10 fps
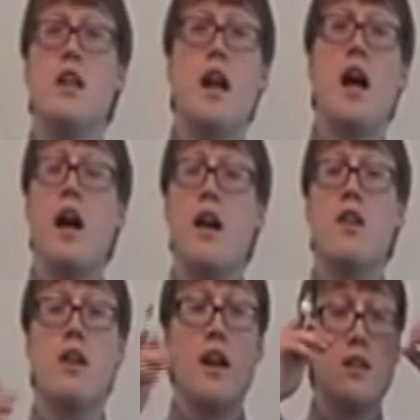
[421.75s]
conquer
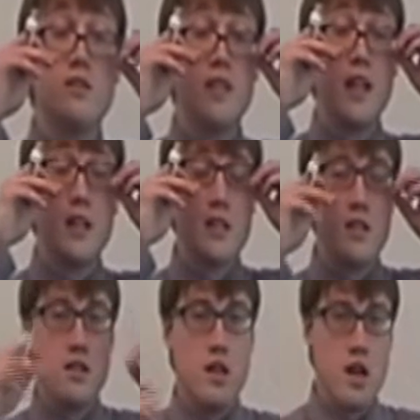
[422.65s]
the
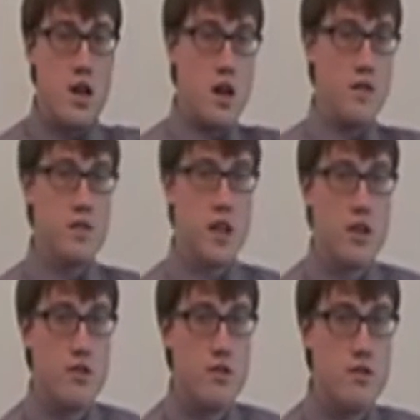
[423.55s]
Anglo-Saxons of
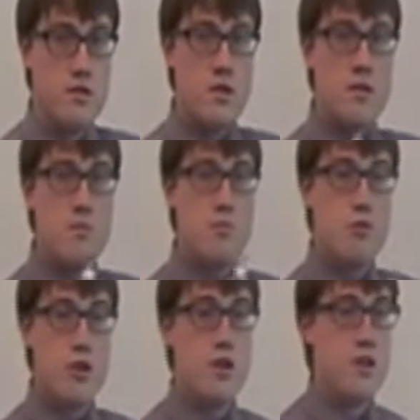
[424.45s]
southern
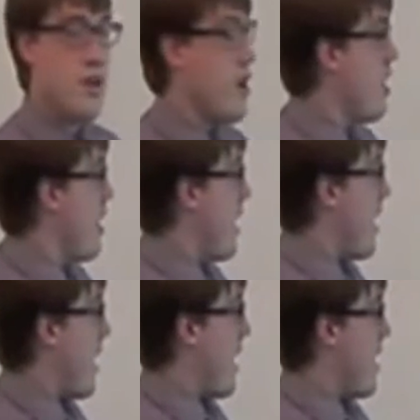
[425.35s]
Britain,
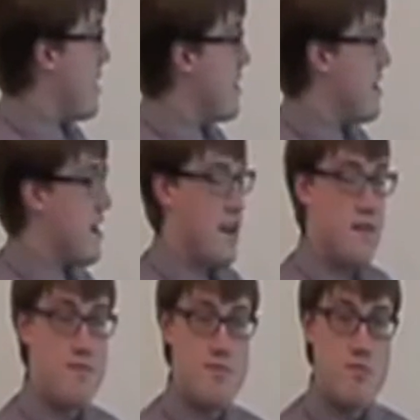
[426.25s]
and
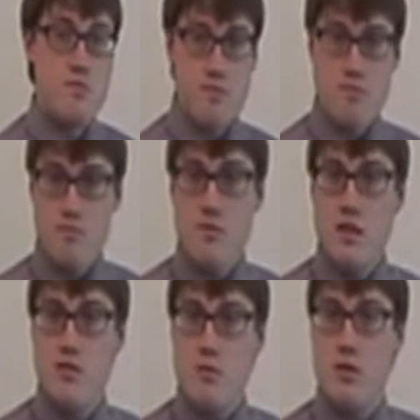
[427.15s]
they
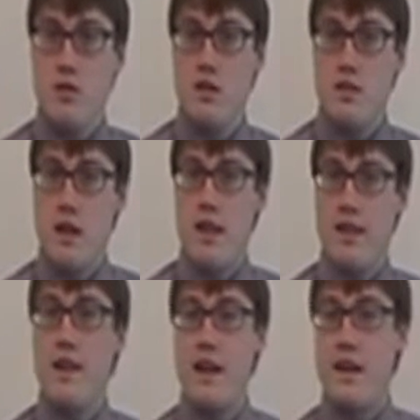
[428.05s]
didn't really
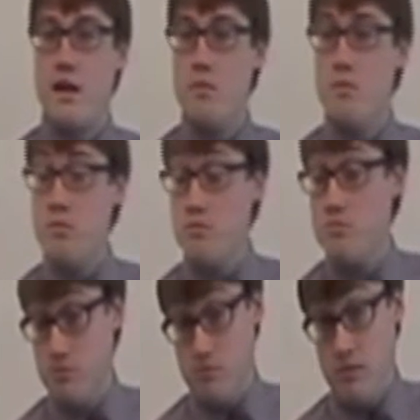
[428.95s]
like him,
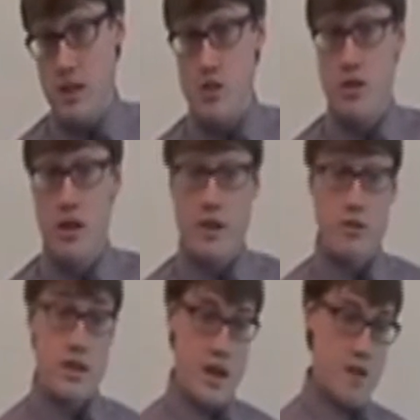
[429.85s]
as you can
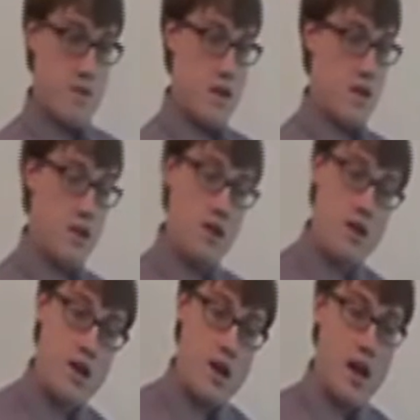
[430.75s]
understand, being
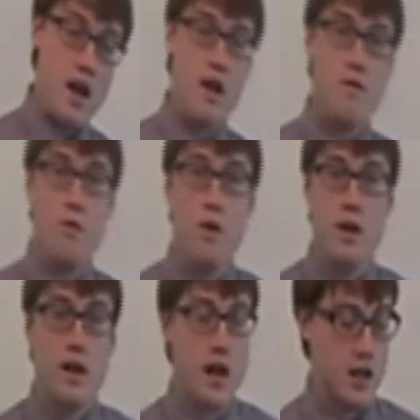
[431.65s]
a
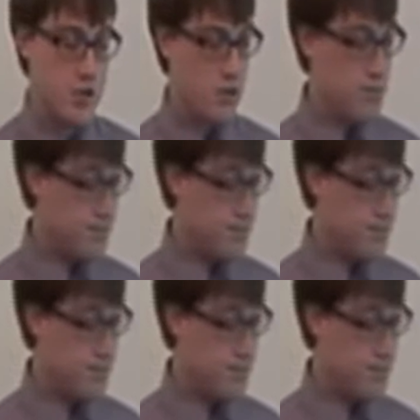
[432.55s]
foreign conqueror.